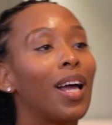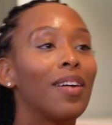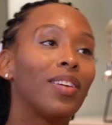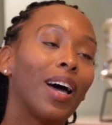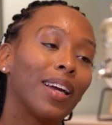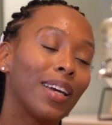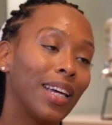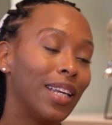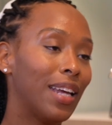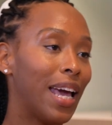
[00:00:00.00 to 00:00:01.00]
life like
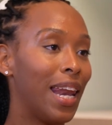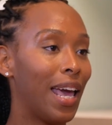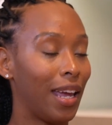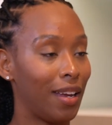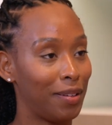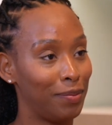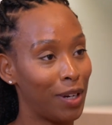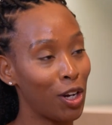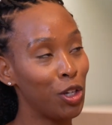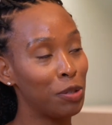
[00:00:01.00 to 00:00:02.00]
in LA?
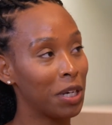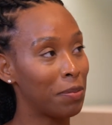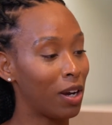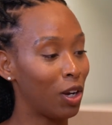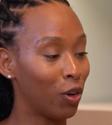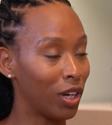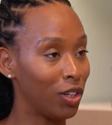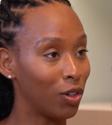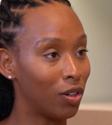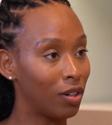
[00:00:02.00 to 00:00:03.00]
I know you speak about it a lot
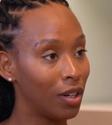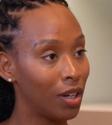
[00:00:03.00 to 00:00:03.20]
in your